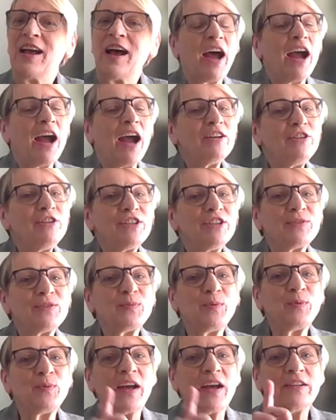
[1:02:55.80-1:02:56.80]
I just
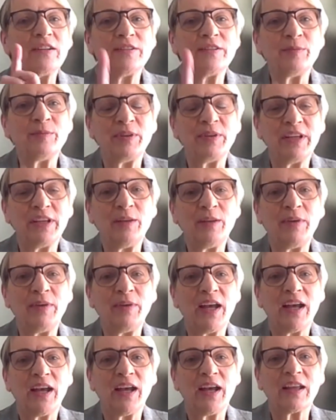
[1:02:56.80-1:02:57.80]
want to
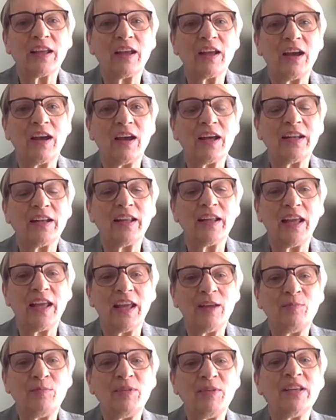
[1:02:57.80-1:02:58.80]
piggyback on
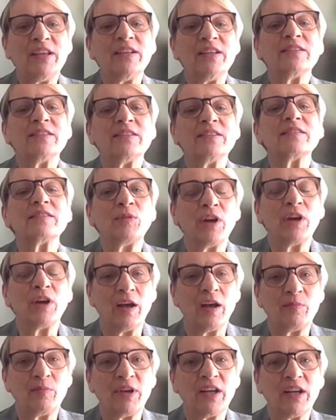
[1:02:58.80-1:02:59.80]
Amy's
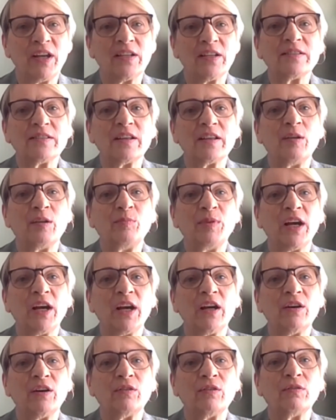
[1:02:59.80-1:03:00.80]
comments
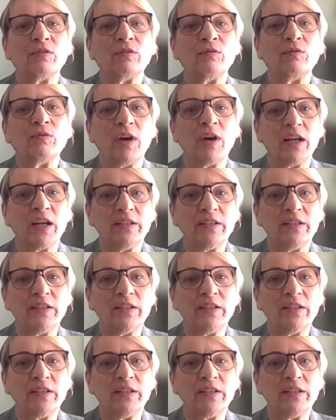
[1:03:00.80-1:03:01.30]
about why